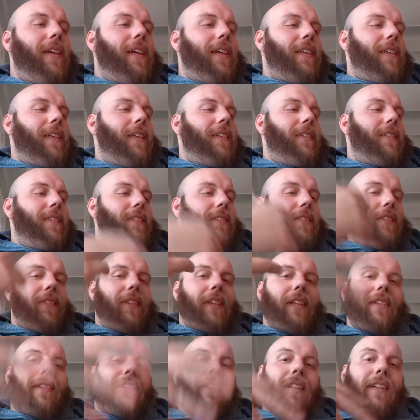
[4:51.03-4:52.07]
And
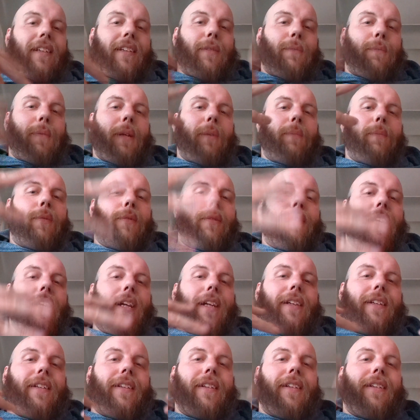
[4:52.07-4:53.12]
that's like the
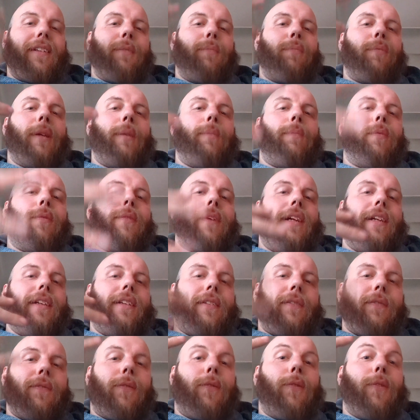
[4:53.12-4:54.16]

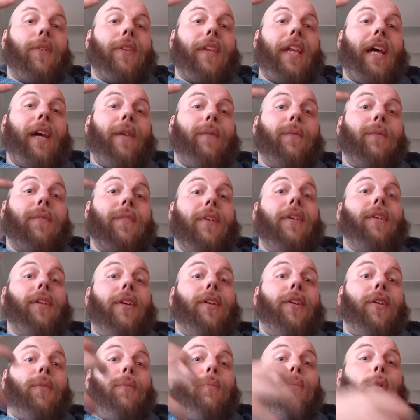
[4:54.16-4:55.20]
preparation for that
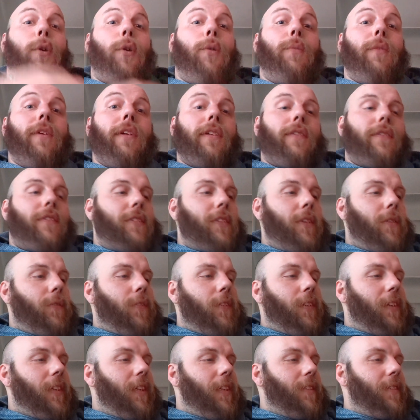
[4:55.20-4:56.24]
moment of self
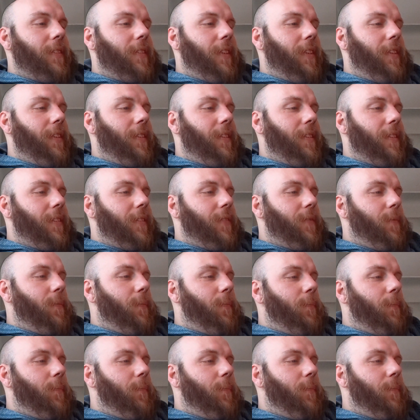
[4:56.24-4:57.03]
realization.